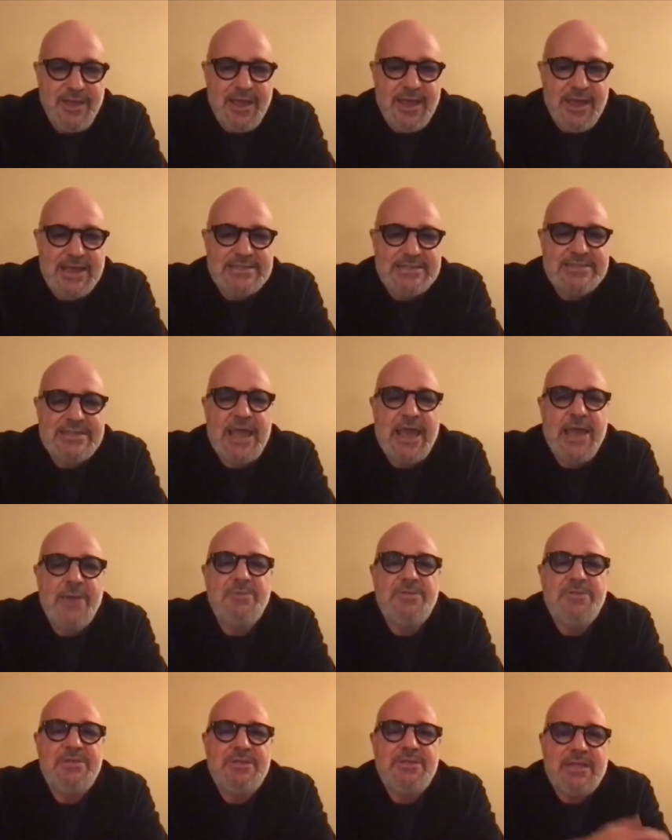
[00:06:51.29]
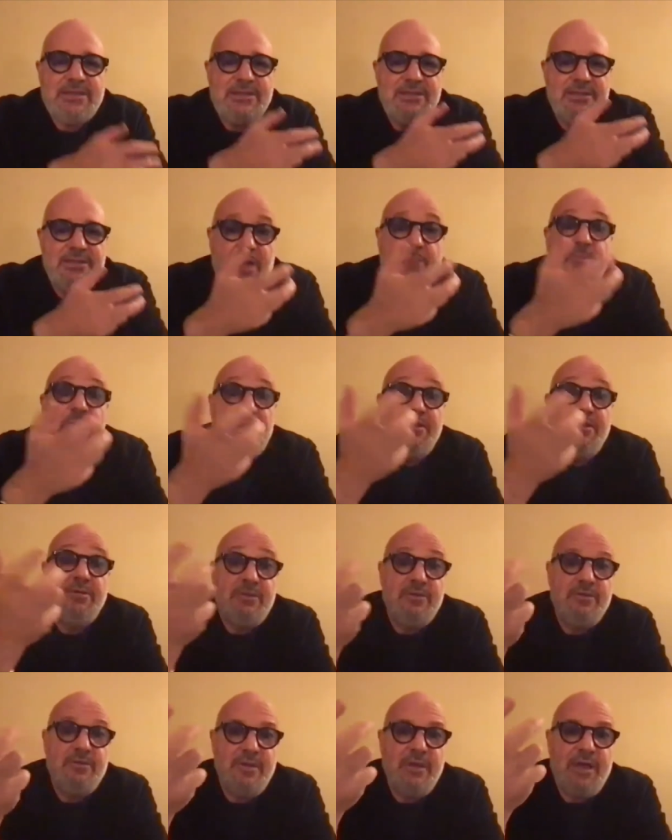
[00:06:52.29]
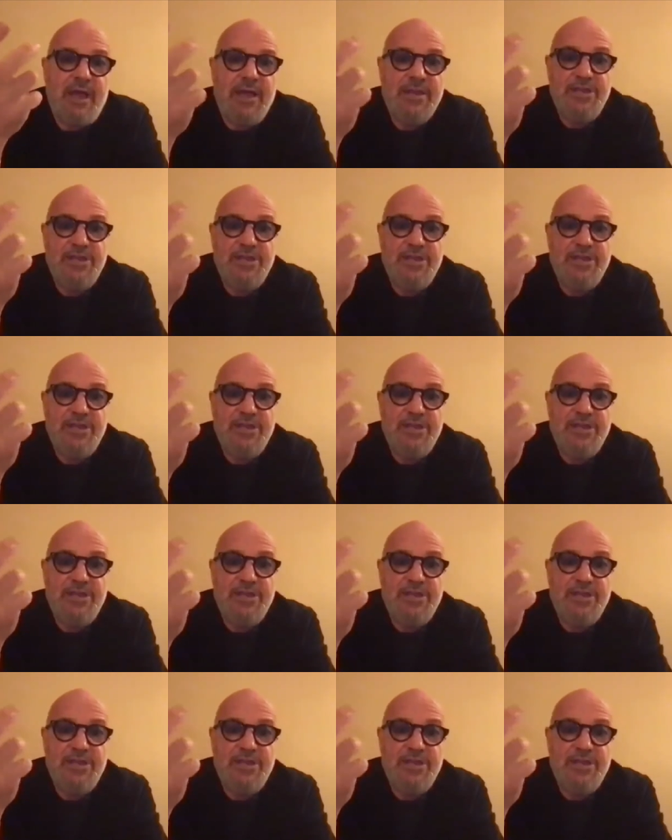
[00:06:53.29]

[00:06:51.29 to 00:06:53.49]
Except that, I mean, I